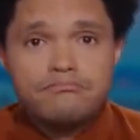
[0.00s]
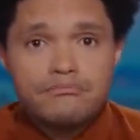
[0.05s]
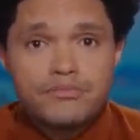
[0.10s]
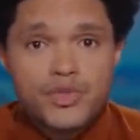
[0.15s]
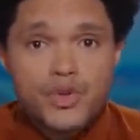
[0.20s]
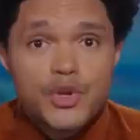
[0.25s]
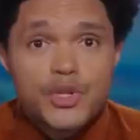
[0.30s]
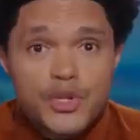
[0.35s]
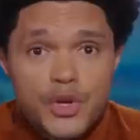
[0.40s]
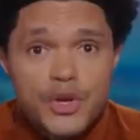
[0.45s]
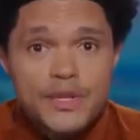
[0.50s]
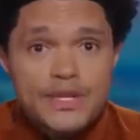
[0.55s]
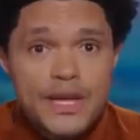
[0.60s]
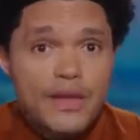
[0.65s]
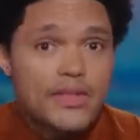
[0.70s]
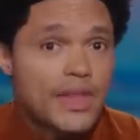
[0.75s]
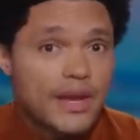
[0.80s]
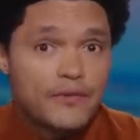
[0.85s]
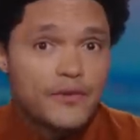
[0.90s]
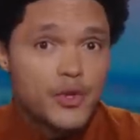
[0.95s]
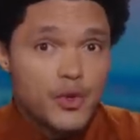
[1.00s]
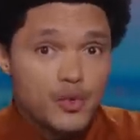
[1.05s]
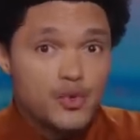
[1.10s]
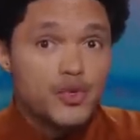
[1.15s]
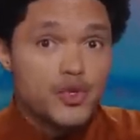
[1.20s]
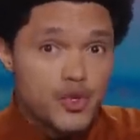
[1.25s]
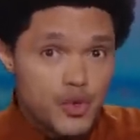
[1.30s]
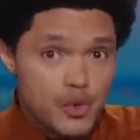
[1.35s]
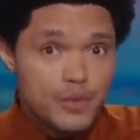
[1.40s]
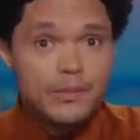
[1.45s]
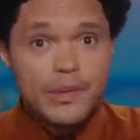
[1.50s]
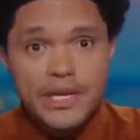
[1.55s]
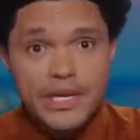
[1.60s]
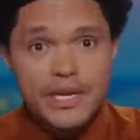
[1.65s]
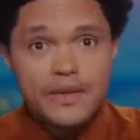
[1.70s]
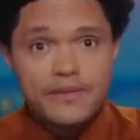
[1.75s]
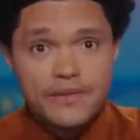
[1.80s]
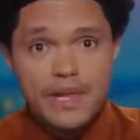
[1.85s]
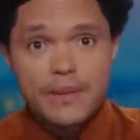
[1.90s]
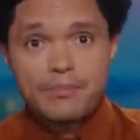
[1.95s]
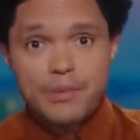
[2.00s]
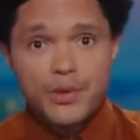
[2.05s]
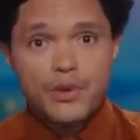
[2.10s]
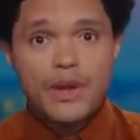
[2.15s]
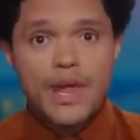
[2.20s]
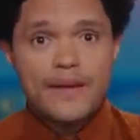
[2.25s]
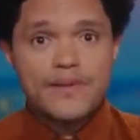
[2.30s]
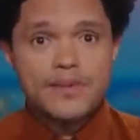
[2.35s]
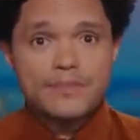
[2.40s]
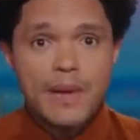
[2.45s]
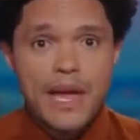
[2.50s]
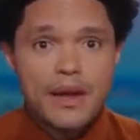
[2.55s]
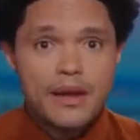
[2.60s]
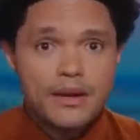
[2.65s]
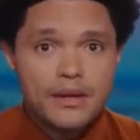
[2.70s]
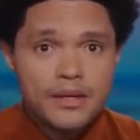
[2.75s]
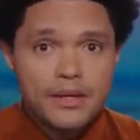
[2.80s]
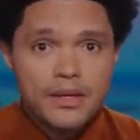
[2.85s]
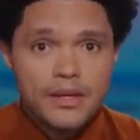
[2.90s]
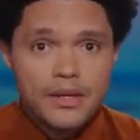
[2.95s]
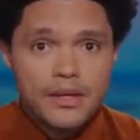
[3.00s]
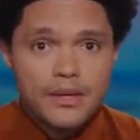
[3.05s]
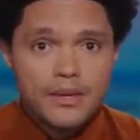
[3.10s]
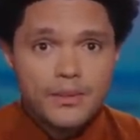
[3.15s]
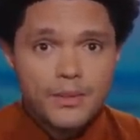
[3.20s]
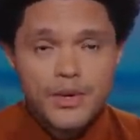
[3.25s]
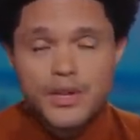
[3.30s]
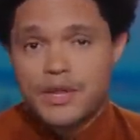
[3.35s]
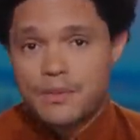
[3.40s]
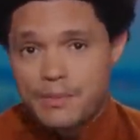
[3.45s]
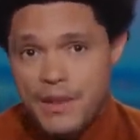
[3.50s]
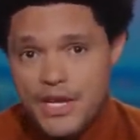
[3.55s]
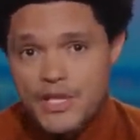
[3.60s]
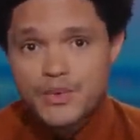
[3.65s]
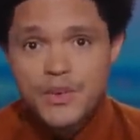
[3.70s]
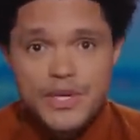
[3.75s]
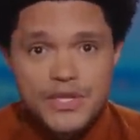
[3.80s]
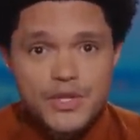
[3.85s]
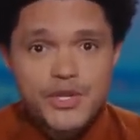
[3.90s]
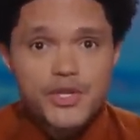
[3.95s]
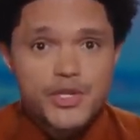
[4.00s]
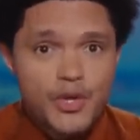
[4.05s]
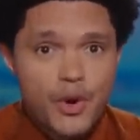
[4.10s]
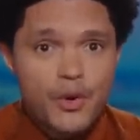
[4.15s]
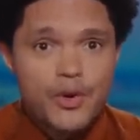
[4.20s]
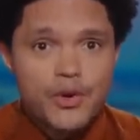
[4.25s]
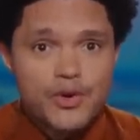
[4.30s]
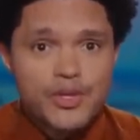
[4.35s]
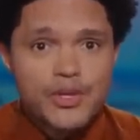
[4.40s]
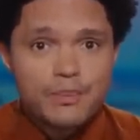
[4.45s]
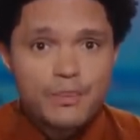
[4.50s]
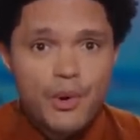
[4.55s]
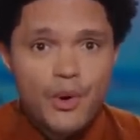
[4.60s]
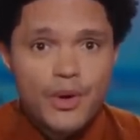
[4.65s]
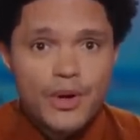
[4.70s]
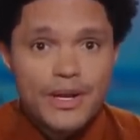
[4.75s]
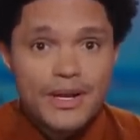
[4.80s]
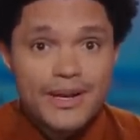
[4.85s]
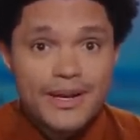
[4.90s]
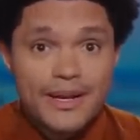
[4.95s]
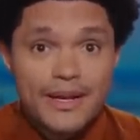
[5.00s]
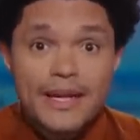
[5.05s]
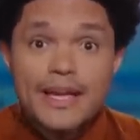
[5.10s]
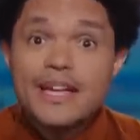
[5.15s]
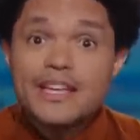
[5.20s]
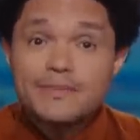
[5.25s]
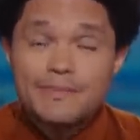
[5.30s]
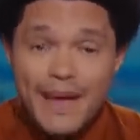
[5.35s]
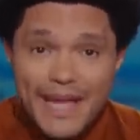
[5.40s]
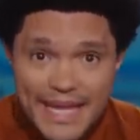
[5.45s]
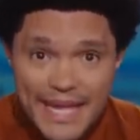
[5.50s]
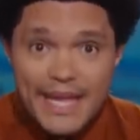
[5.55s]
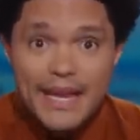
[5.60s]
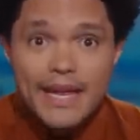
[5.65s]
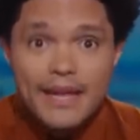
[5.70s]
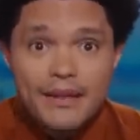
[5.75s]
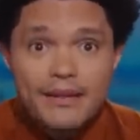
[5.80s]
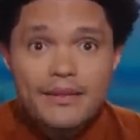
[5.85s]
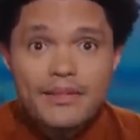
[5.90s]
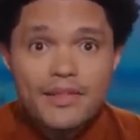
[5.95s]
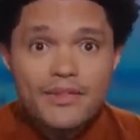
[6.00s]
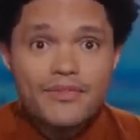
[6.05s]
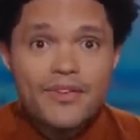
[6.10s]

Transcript: So it turns out that if you do believe that Blue Lives Matter, one of the best ways to show your support is by getting the